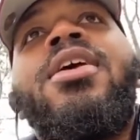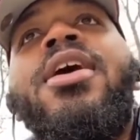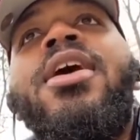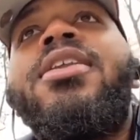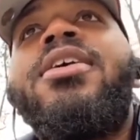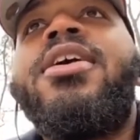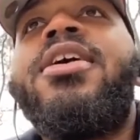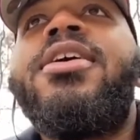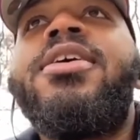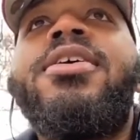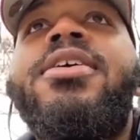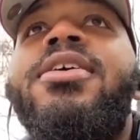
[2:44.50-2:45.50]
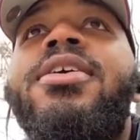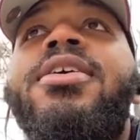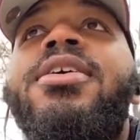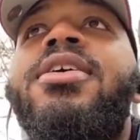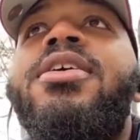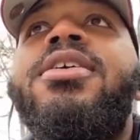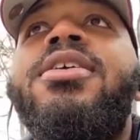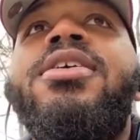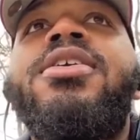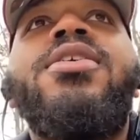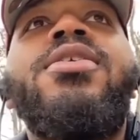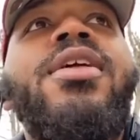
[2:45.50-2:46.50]
And uh,
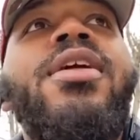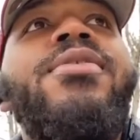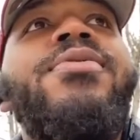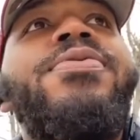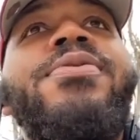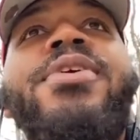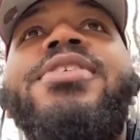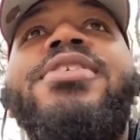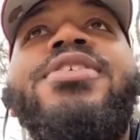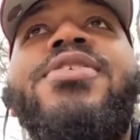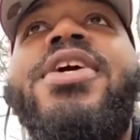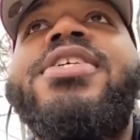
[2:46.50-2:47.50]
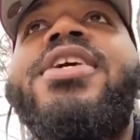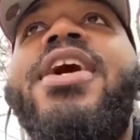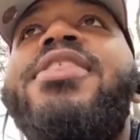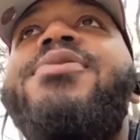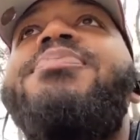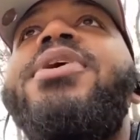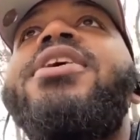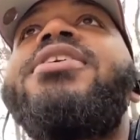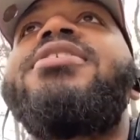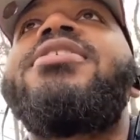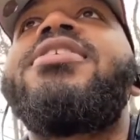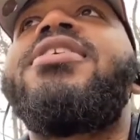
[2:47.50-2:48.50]
you know, it's just crazy how the
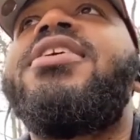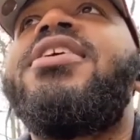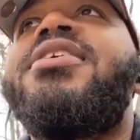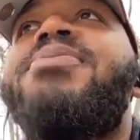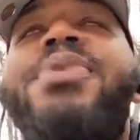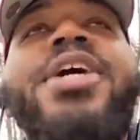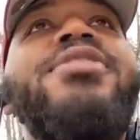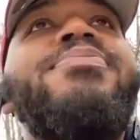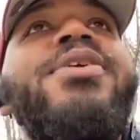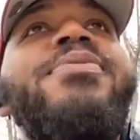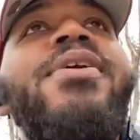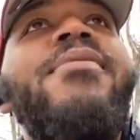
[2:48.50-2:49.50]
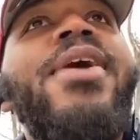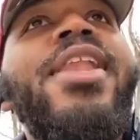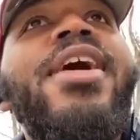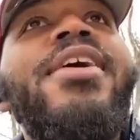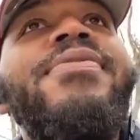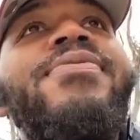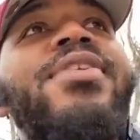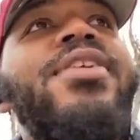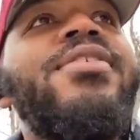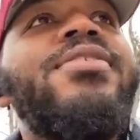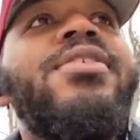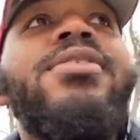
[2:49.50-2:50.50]
biggest best moment of my life, you
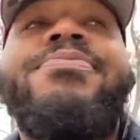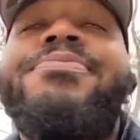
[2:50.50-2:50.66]
know,